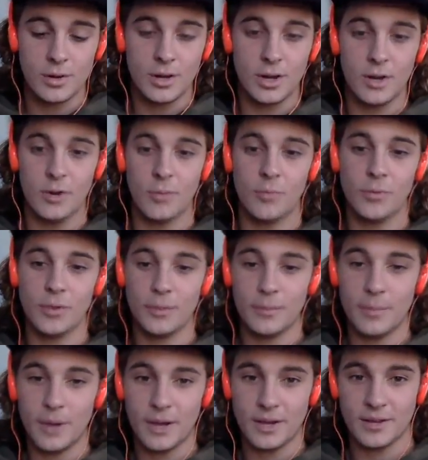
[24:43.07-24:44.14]
Hopefully
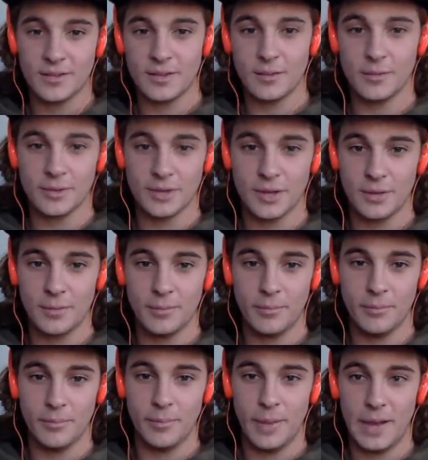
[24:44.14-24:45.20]
Mike is able to get
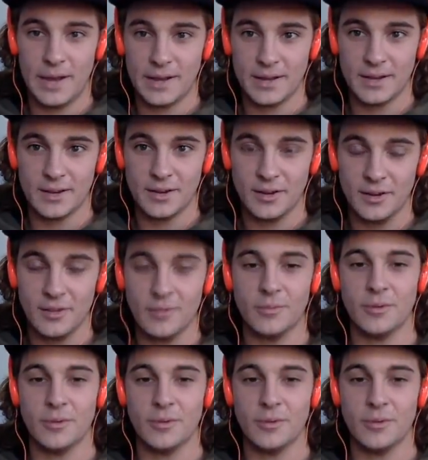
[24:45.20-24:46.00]
back in here